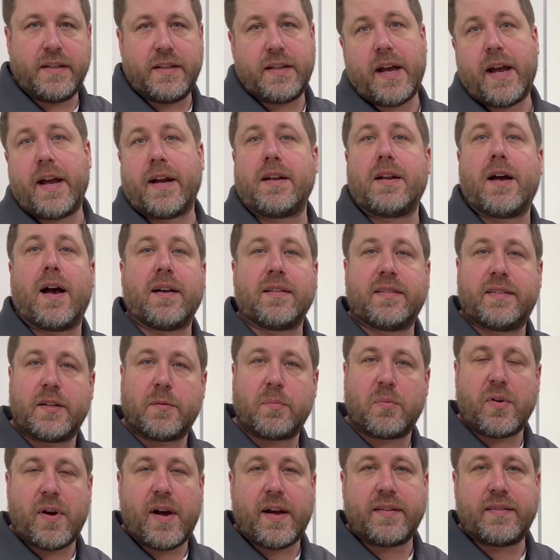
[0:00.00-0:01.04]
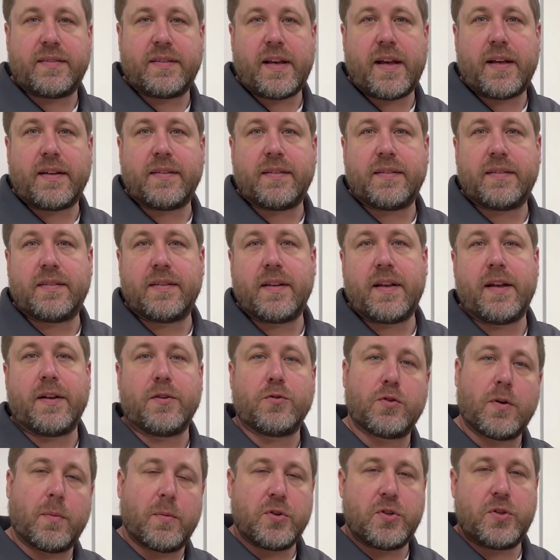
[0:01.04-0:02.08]
diagnostic process and
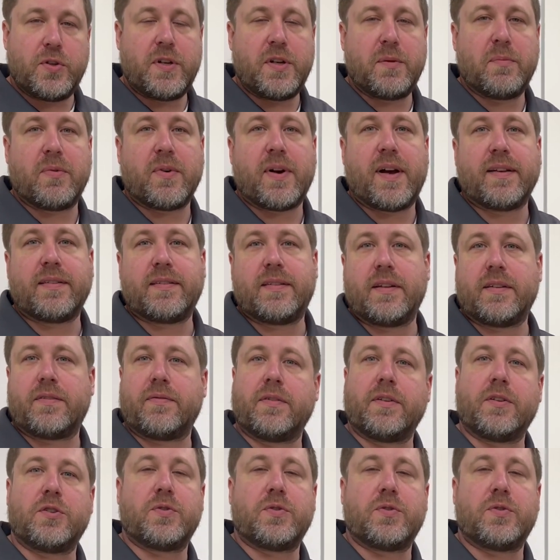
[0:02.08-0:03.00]
troubleshooting process for the